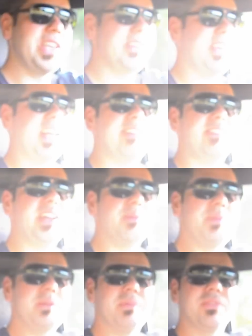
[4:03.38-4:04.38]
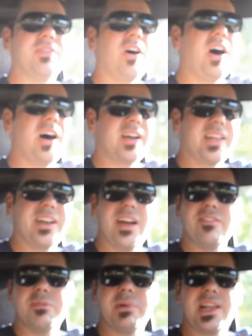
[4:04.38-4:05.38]
You can't even hear people talk. You know,
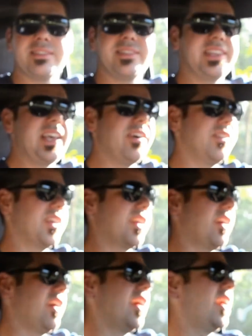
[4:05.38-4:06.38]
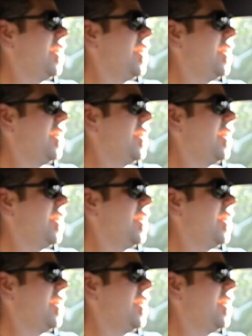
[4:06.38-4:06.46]
everybody has to yell in the car.